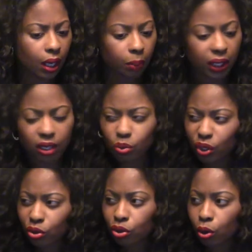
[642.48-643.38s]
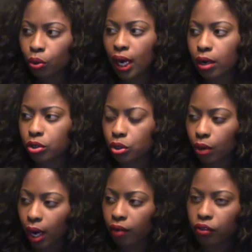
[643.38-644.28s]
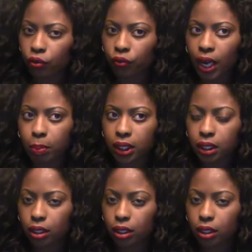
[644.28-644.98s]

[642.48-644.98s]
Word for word: Because when you're in your own house, you have your family,